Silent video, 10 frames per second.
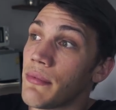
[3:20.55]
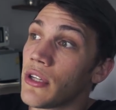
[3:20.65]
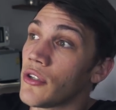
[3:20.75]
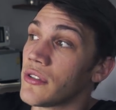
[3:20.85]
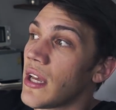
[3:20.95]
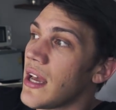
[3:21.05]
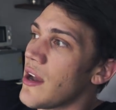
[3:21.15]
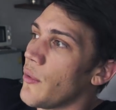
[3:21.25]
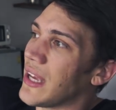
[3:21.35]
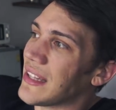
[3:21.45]
Because
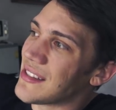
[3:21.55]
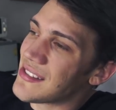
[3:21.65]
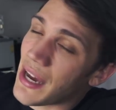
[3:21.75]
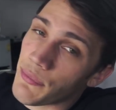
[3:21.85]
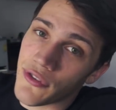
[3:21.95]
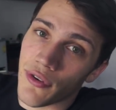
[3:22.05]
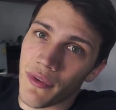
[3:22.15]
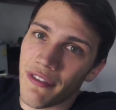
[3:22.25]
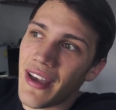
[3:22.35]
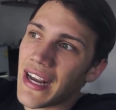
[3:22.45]
we get the samples from
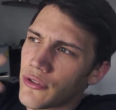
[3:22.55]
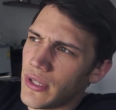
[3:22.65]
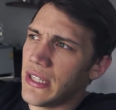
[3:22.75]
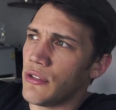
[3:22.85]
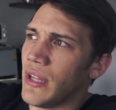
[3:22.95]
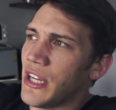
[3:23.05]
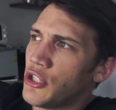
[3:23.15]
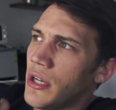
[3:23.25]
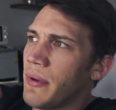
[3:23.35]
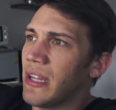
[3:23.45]
the factory, do they
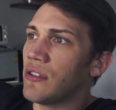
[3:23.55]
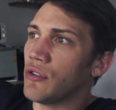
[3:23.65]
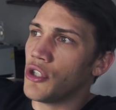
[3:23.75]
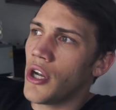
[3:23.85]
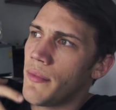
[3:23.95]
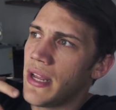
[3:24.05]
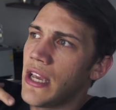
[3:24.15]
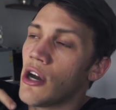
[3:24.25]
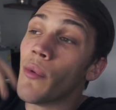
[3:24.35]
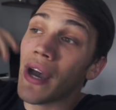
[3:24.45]
ship it to
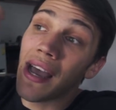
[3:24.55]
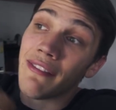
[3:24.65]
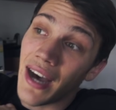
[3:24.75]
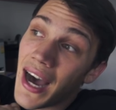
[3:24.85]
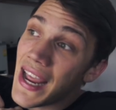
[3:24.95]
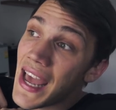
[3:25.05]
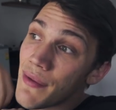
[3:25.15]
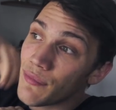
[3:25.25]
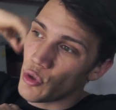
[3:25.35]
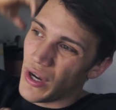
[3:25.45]
Germany or wherever I
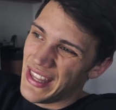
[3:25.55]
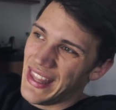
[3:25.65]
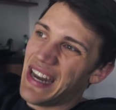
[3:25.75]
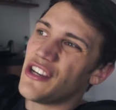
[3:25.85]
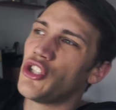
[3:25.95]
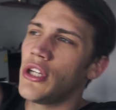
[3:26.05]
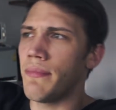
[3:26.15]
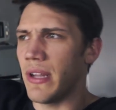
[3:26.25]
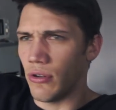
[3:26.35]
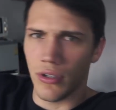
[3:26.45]
am? Do I then
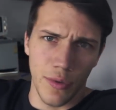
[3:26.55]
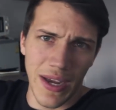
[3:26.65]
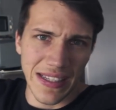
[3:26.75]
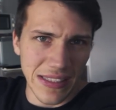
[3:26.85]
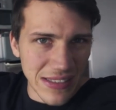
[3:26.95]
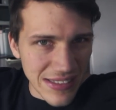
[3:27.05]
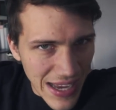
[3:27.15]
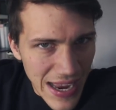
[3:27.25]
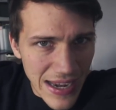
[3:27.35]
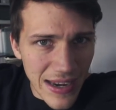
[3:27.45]
ship it all the way to
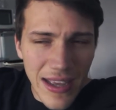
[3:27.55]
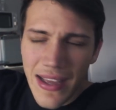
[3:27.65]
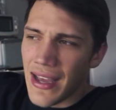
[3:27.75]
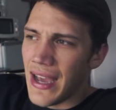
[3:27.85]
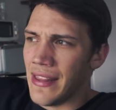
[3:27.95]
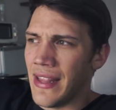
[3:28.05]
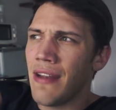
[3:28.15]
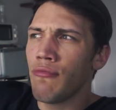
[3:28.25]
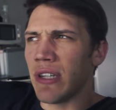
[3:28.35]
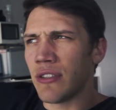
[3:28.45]
Zen? And
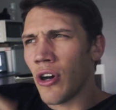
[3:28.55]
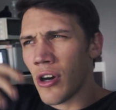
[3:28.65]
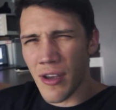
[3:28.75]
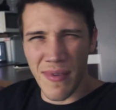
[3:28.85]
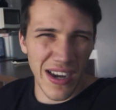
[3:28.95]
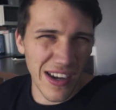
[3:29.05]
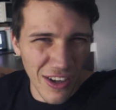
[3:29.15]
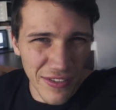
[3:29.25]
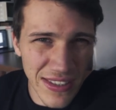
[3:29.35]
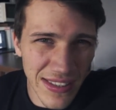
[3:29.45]
then we talk about it
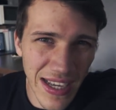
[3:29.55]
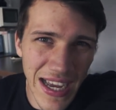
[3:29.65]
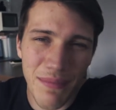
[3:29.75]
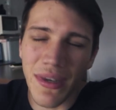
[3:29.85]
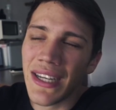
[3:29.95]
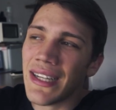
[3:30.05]
over Skype.